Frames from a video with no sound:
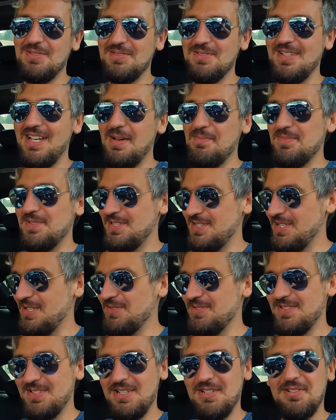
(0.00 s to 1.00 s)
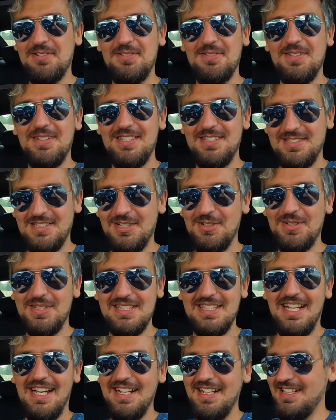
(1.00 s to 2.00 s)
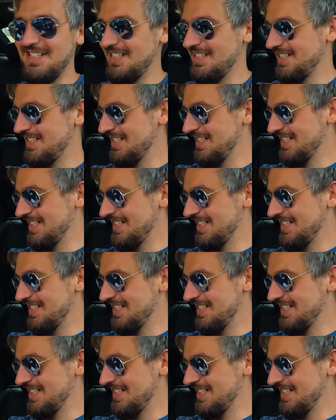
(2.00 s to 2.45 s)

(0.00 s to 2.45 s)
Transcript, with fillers: so I'm so so so excited